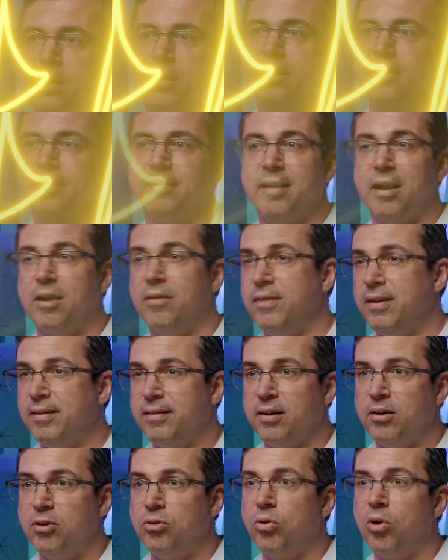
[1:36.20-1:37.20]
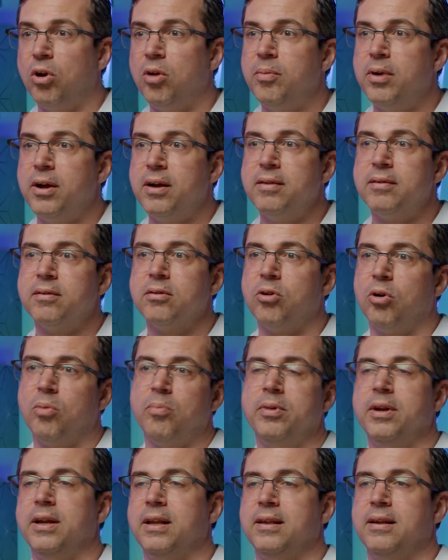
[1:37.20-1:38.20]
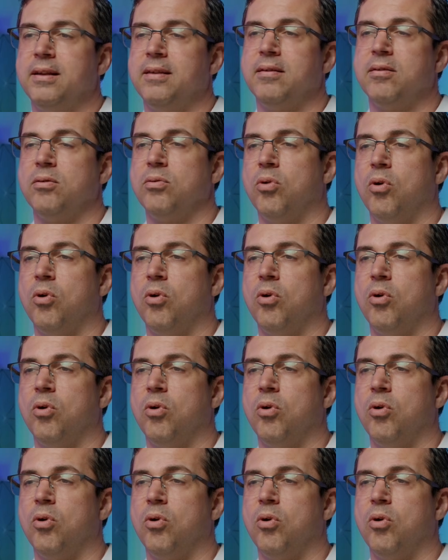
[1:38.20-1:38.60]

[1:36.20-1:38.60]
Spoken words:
Service enrollments completed through